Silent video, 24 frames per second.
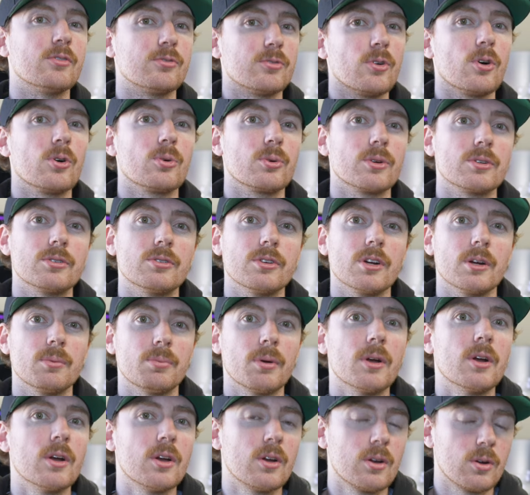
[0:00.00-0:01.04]
forward
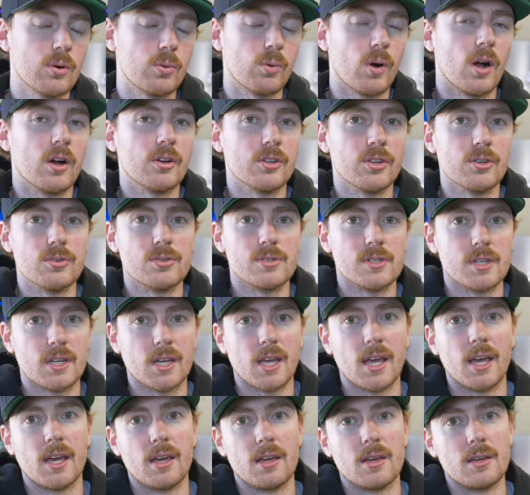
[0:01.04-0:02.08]
grip while
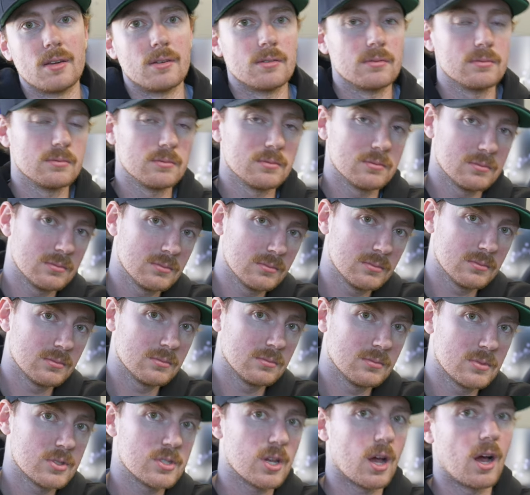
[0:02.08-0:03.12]
using a
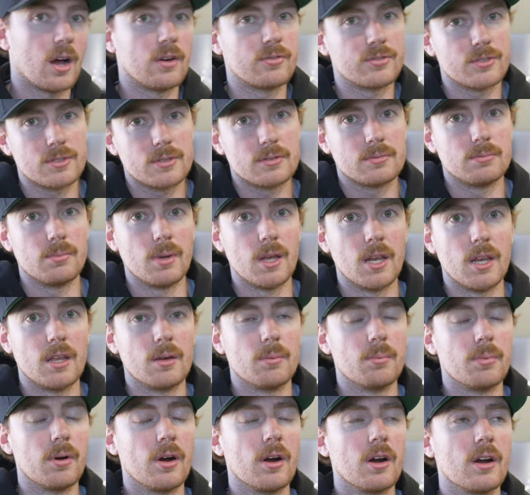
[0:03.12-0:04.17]
soft,
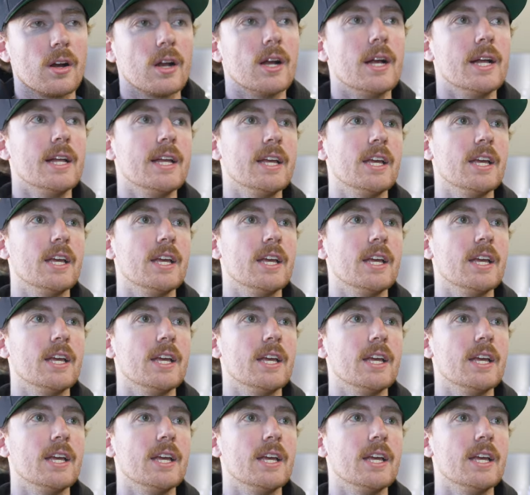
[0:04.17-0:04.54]
medium bar.